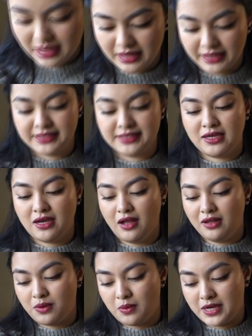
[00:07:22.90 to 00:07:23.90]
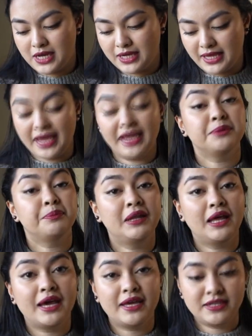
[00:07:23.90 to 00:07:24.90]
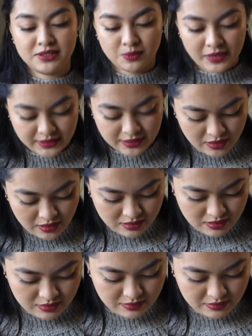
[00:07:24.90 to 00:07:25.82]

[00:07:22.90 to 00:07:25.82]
It's a colorwork 8-ply sweater.